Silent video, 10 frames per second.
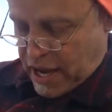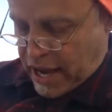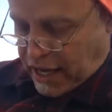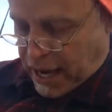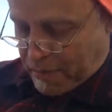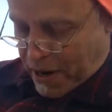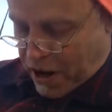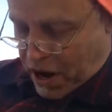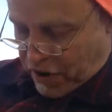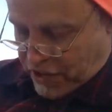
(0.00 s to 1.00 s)
In keeping
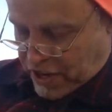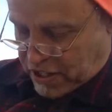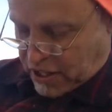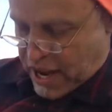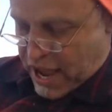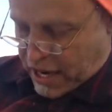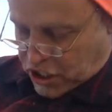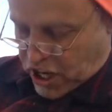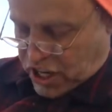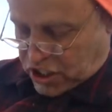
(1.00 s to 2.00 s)
all this and
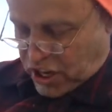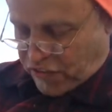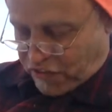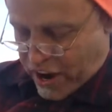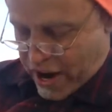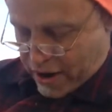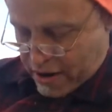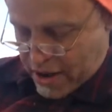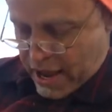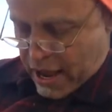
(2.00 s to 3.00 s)
just and fair,
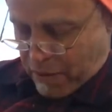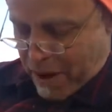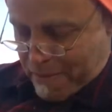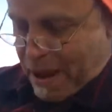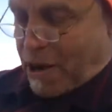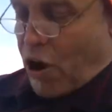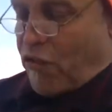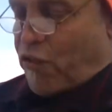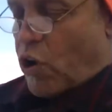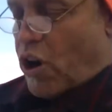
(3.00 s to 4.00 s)
and we may go
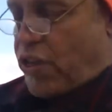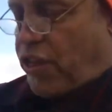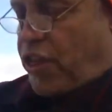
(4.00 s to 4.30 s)
forth